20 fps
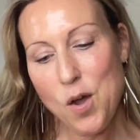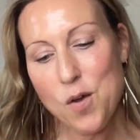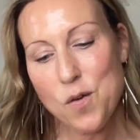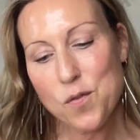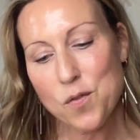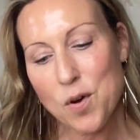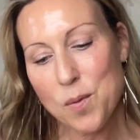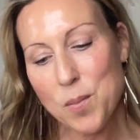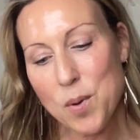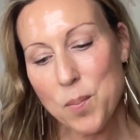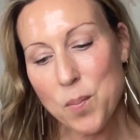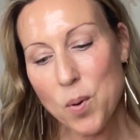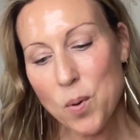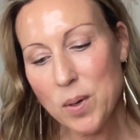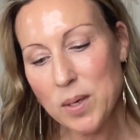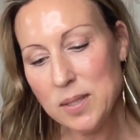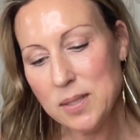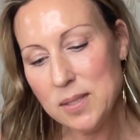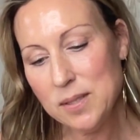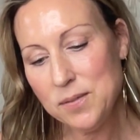From a
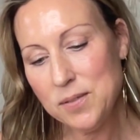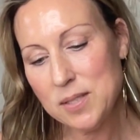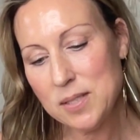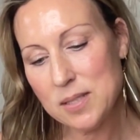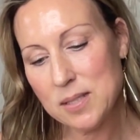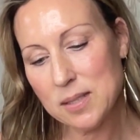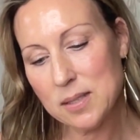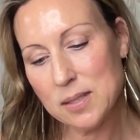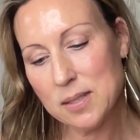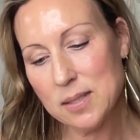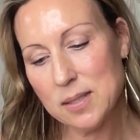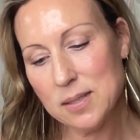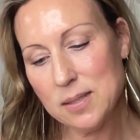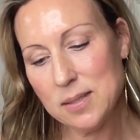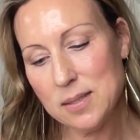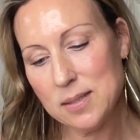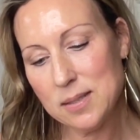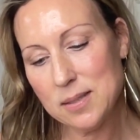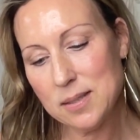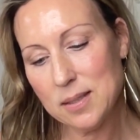point of
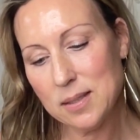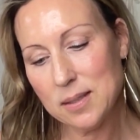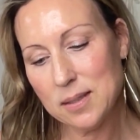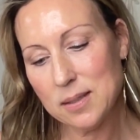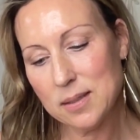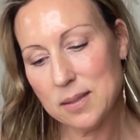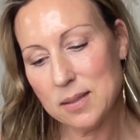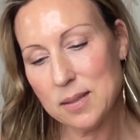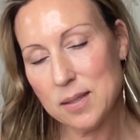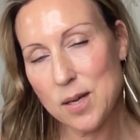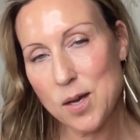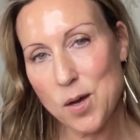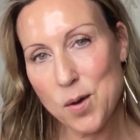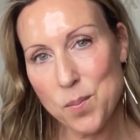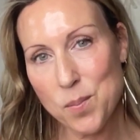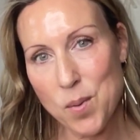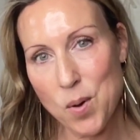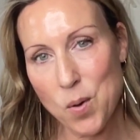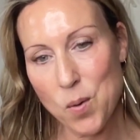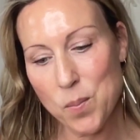stillness, a
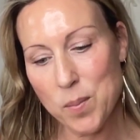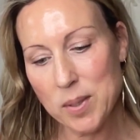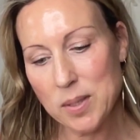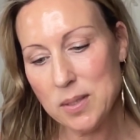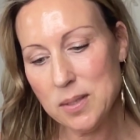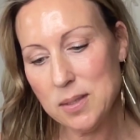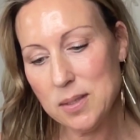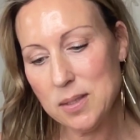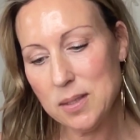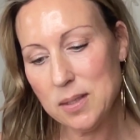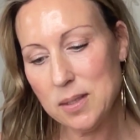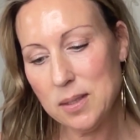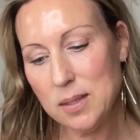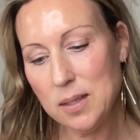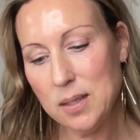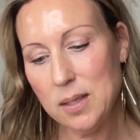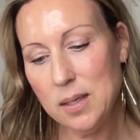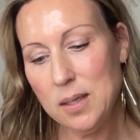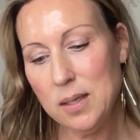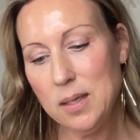moment,
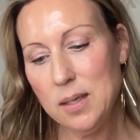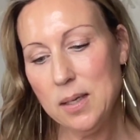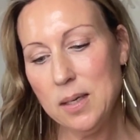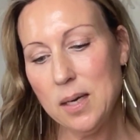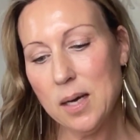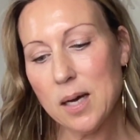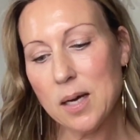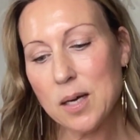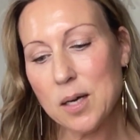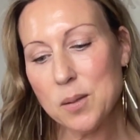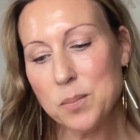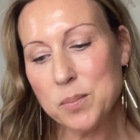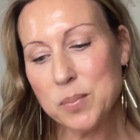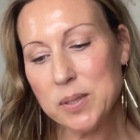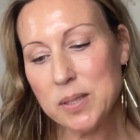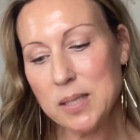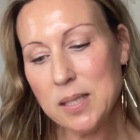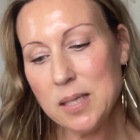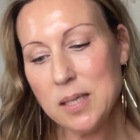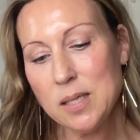a
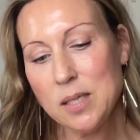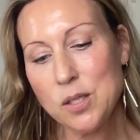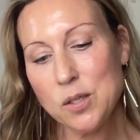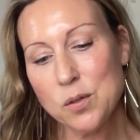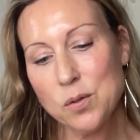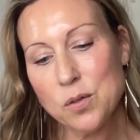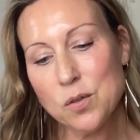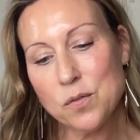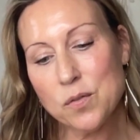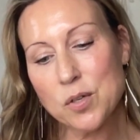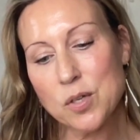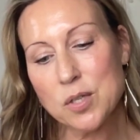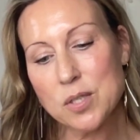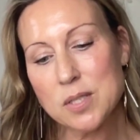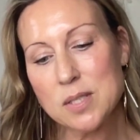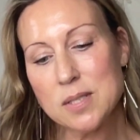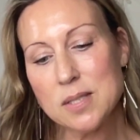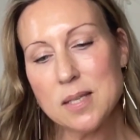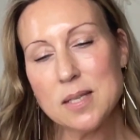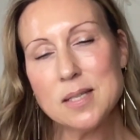complete
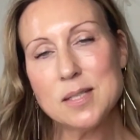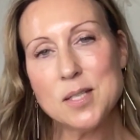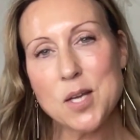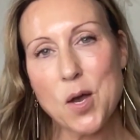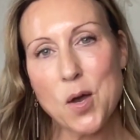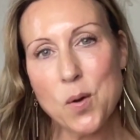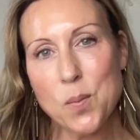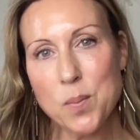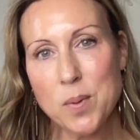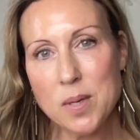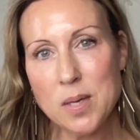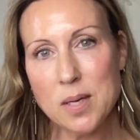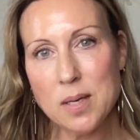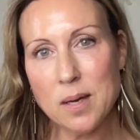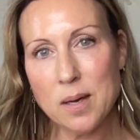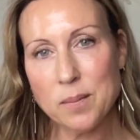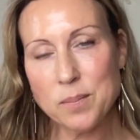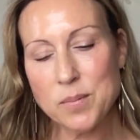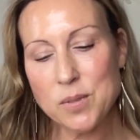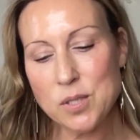universe is opening
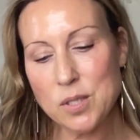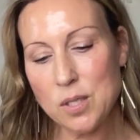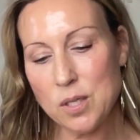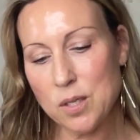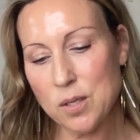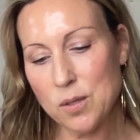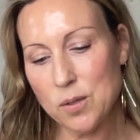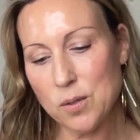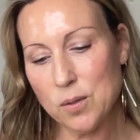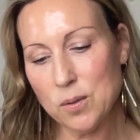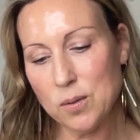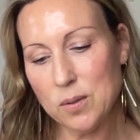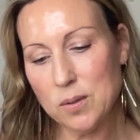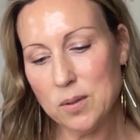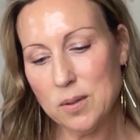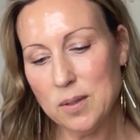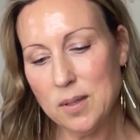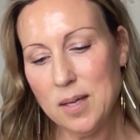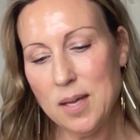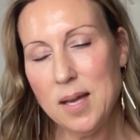up to you,
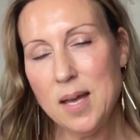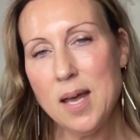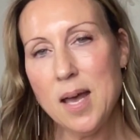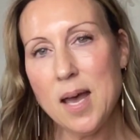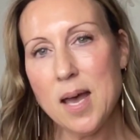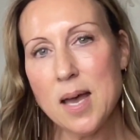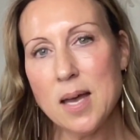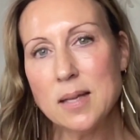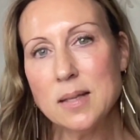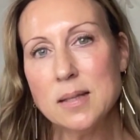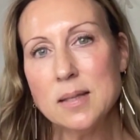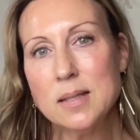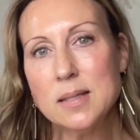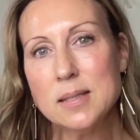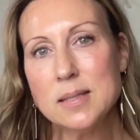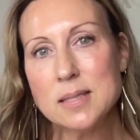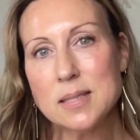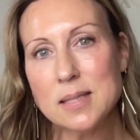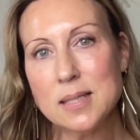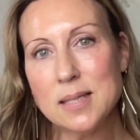
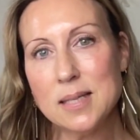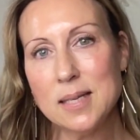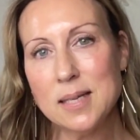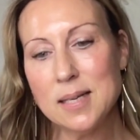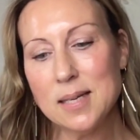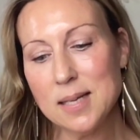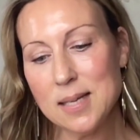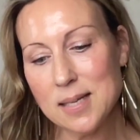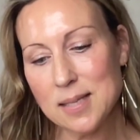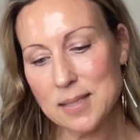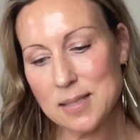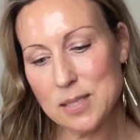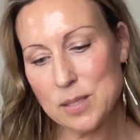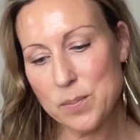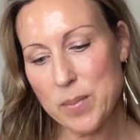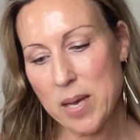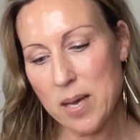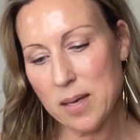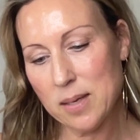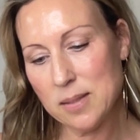endlessly
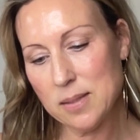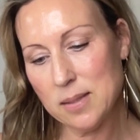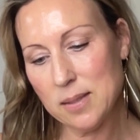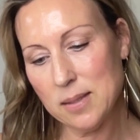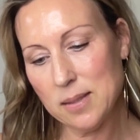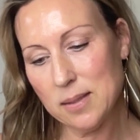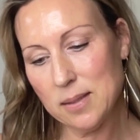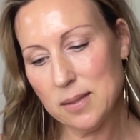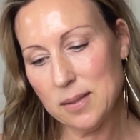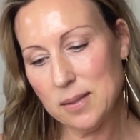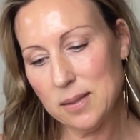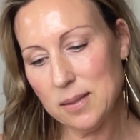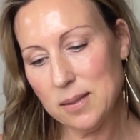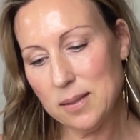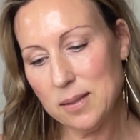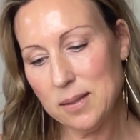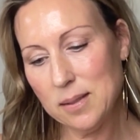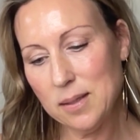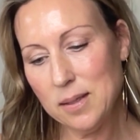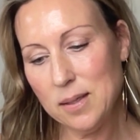expanding.
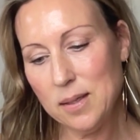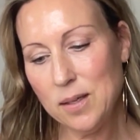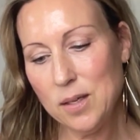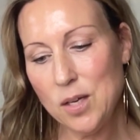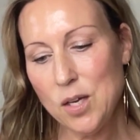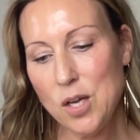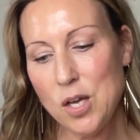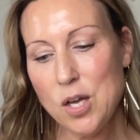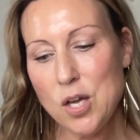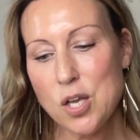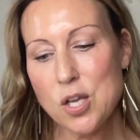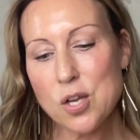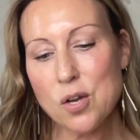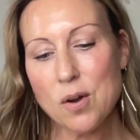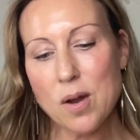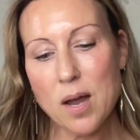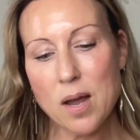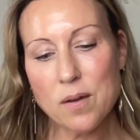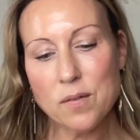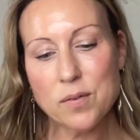Your
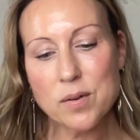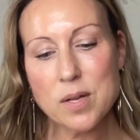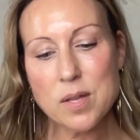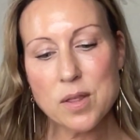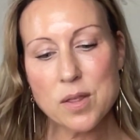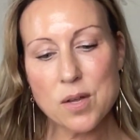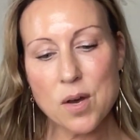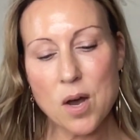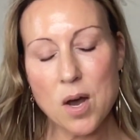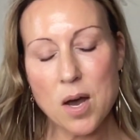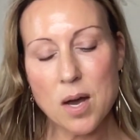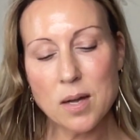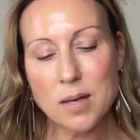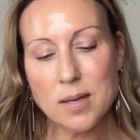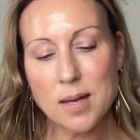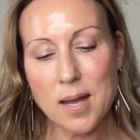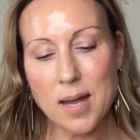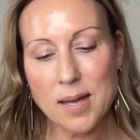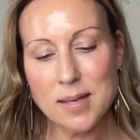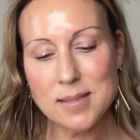every thought
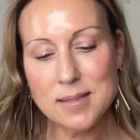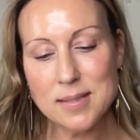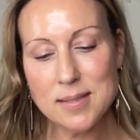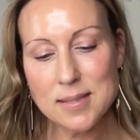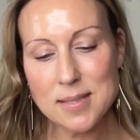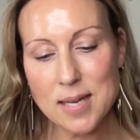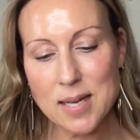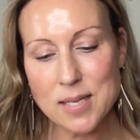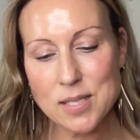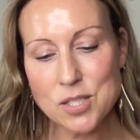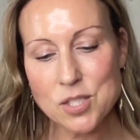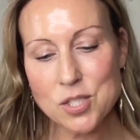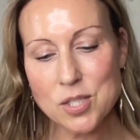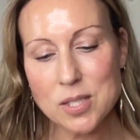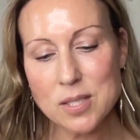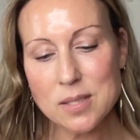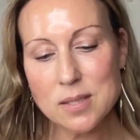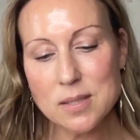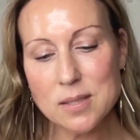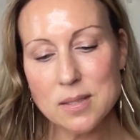and
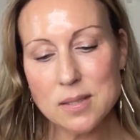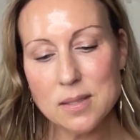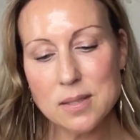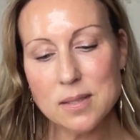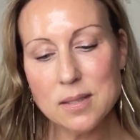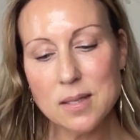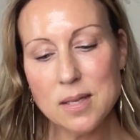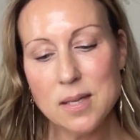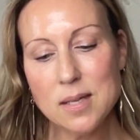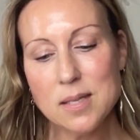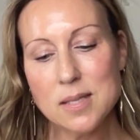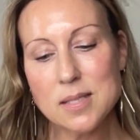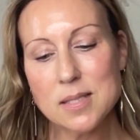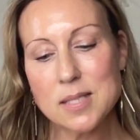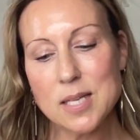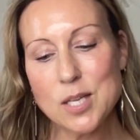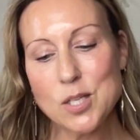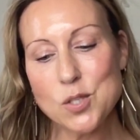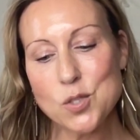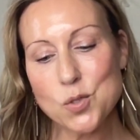intention
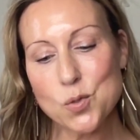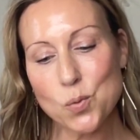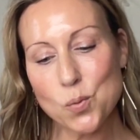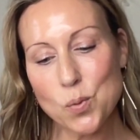sends